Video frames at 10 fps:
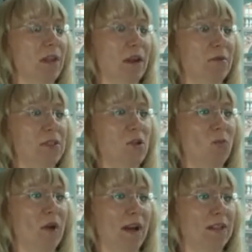That was
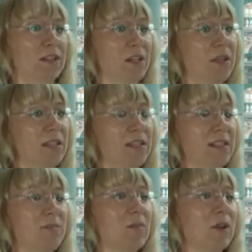not back. So something as
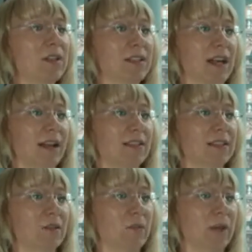simple as that
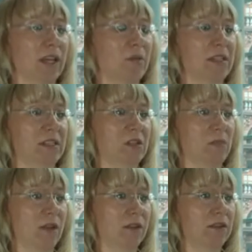can be a business
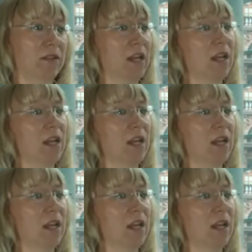method.